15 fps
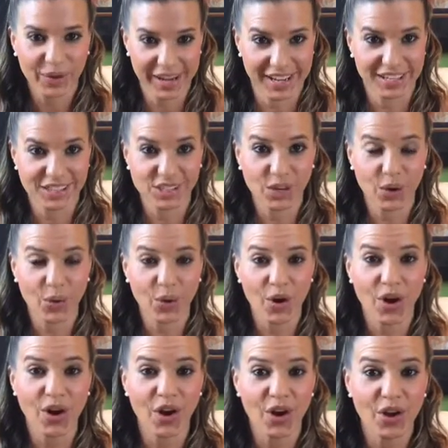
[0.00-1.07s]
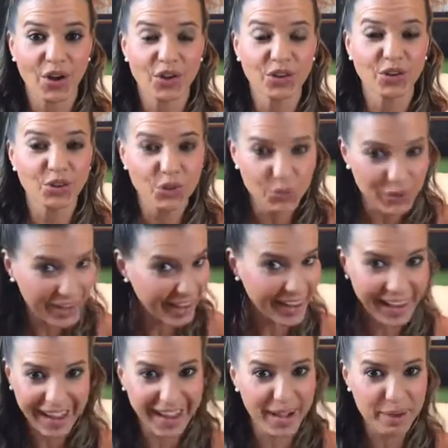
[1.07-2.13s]
Okay, so you
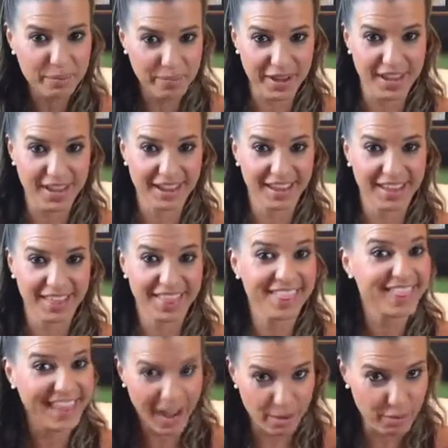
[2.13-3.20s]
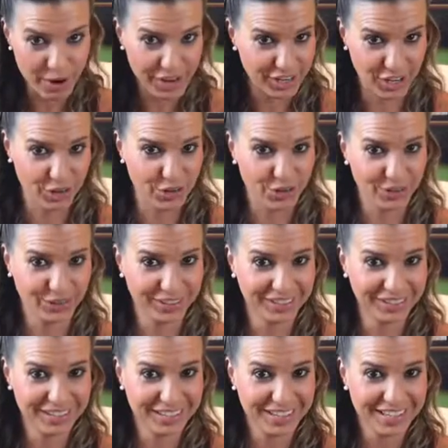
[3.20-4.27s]
can't be that pregnant girl.
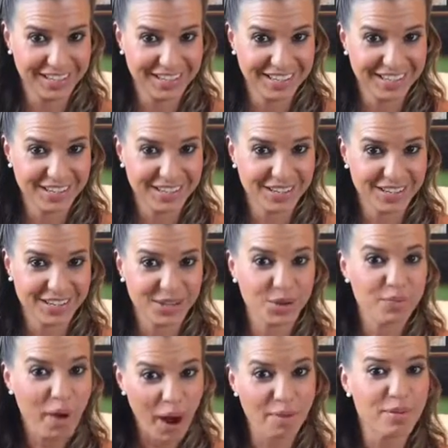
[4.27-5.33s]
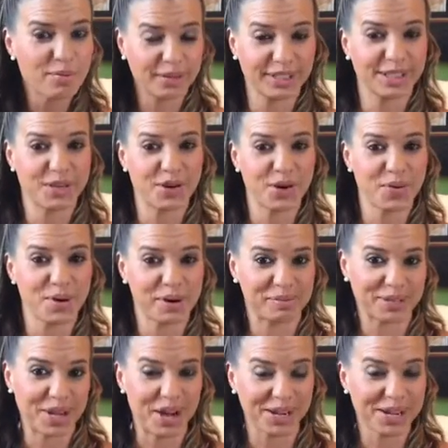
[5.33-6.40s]
You probably know what
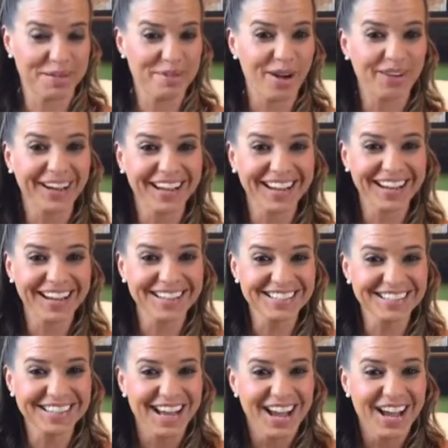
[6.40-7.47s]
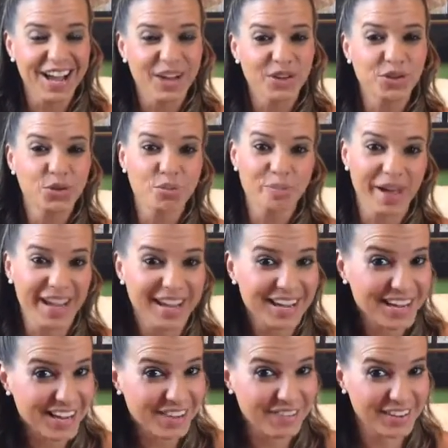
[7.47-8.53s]
I'm talking about, and you
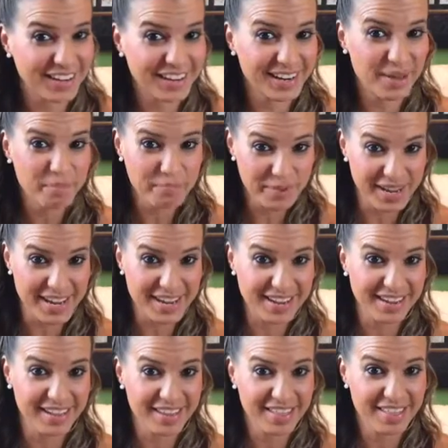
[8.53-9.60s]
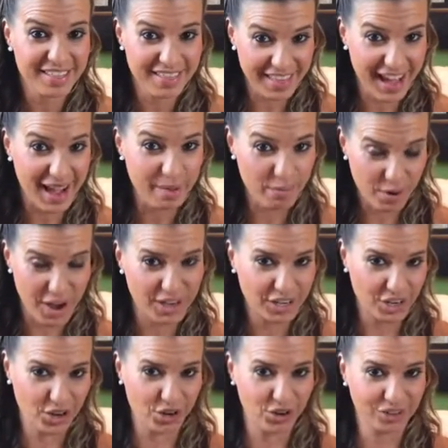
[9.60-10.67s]
may even be that
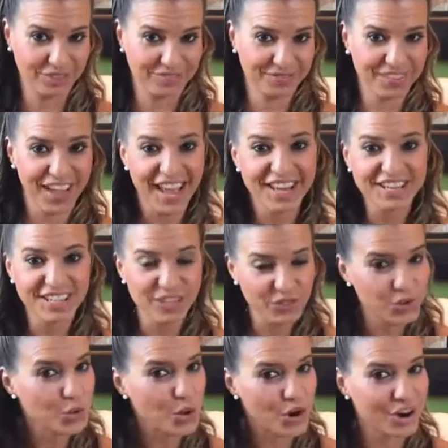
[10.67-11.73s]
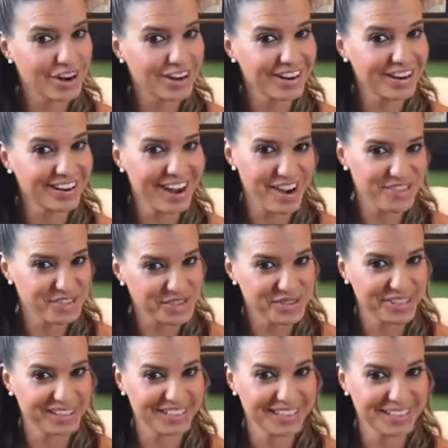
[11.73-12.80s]
pregnant girl. And if you are, after
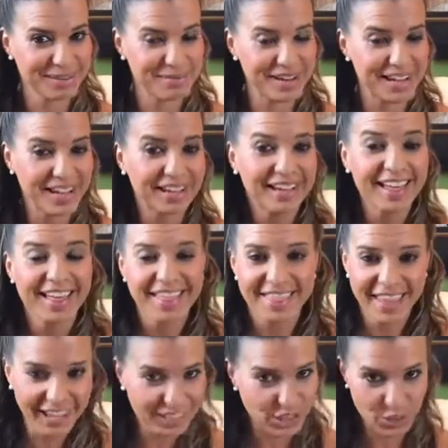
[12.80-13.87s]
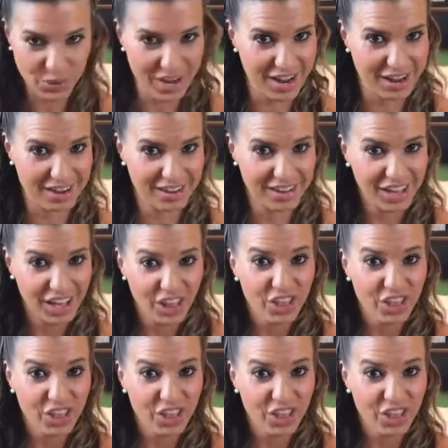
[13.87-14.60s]
you listen to me, that's okay.